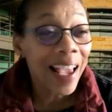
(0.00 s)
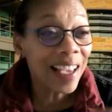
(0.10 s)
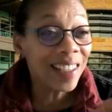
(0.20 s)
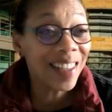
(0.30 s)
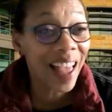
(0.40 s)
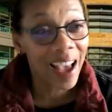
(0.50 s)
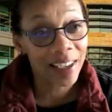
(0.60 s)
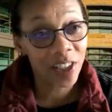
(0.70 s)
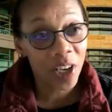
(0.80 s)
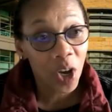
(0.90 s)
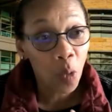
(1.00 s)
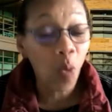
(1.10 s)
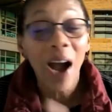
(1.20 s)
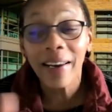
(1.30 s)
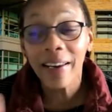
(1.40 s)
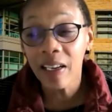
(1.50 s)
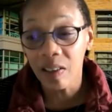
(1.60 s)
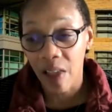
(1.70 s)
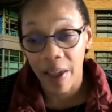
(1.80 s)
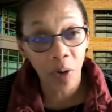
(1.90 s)
is that writing a
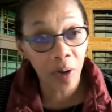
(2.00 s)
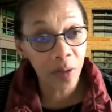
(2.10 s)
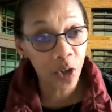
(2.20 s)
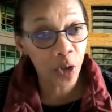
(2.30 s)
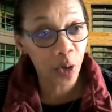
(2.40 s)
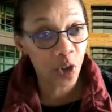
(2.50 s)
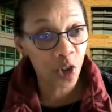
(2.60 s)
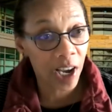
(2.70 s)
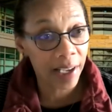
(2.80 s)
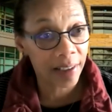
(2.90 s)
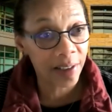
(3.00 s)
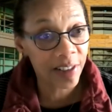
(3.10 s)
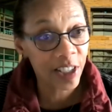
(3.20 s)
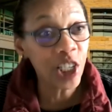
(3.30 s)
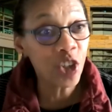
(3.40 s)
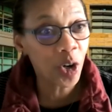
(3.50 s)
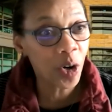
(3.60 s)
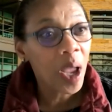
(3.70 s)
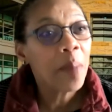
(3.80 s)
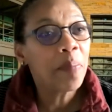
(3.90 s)
letter to your child's teacher
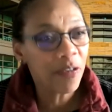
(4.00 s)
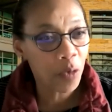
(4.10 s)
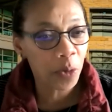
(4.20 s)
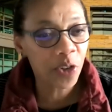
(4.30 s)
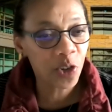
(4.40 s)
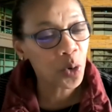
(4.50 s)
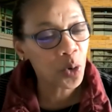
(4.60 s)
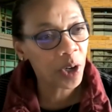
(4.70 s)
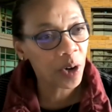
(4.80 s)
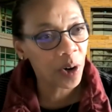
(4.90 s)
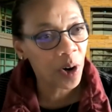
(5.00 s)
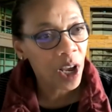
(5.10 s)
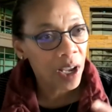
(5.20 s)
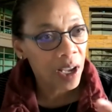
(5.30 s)
before the school year